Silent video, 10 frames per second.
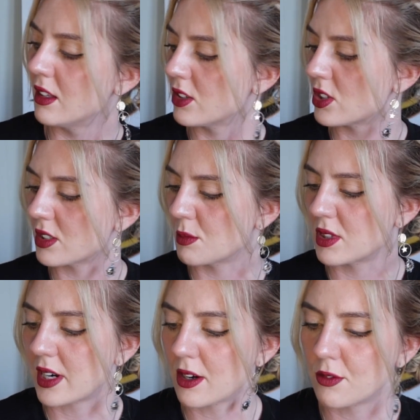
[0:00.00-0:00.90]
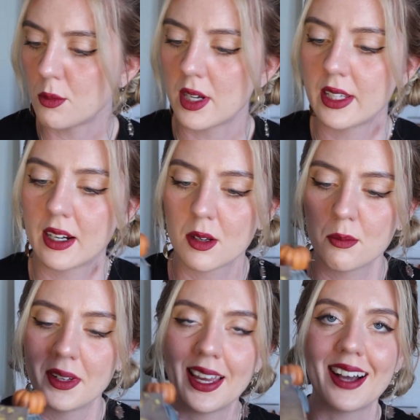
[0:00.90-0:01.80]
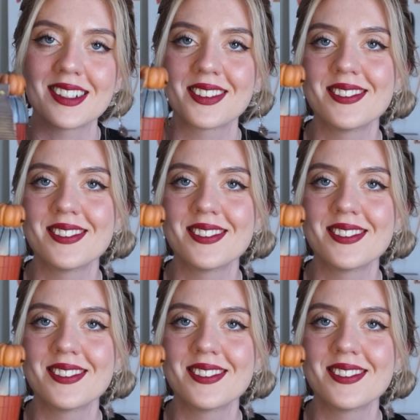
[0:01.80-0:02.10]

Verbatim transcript: There's still some styrofoam on there, but yeah,